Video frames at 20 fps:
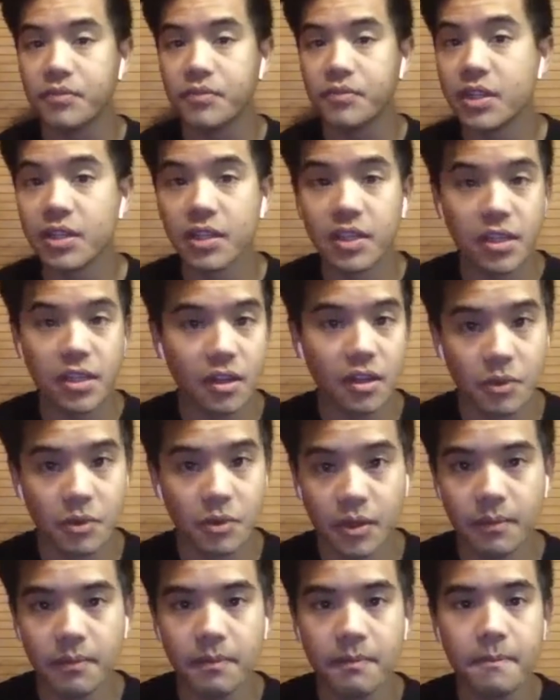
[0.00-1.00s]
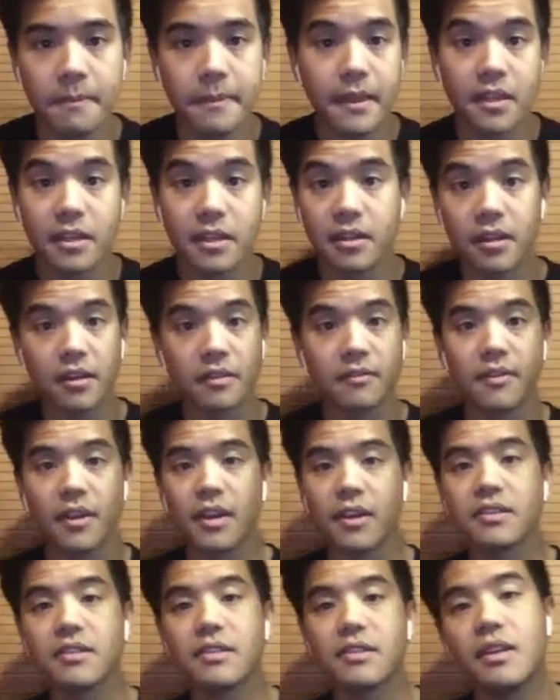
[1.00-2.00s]
You click on one, you click
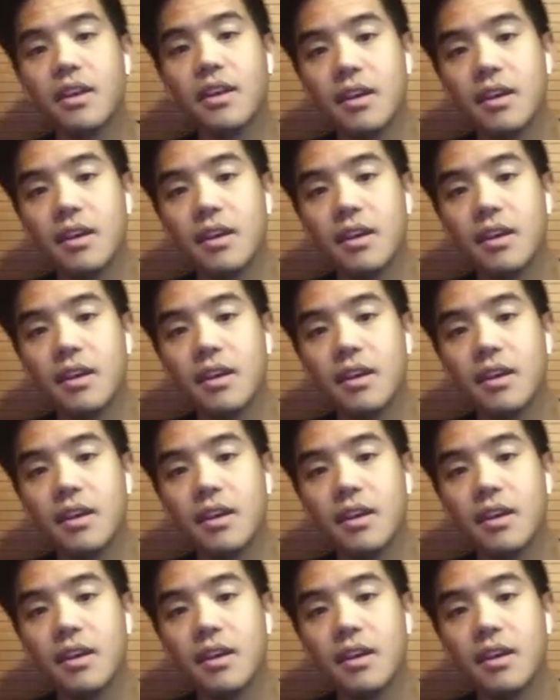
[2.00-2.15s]
invest.